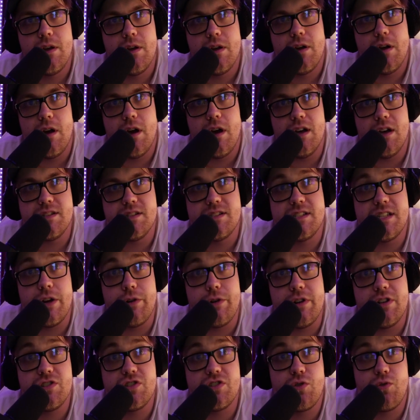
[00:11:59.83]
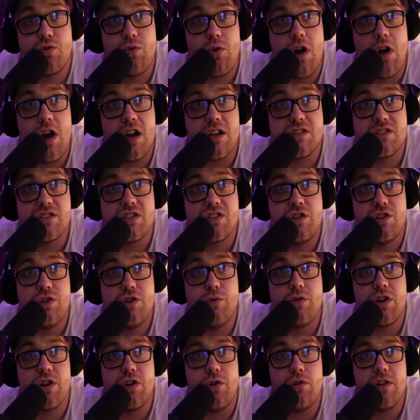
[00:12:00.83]
Sarians Cross.
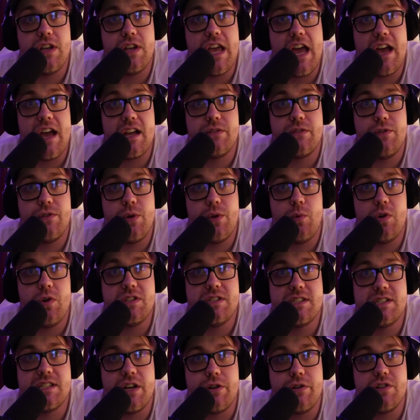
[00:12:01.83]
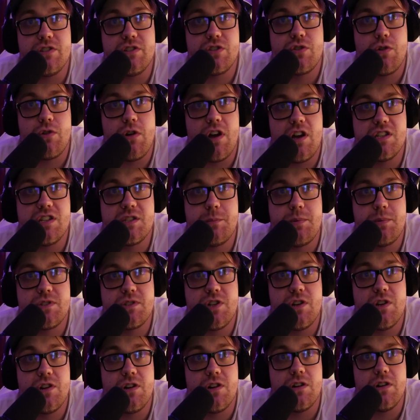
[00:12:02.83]
You can only activate one Sarians Cross per
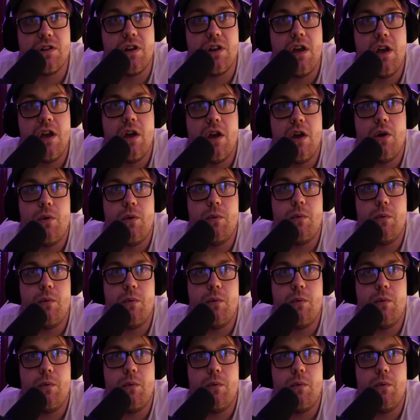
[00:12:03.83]
turn. When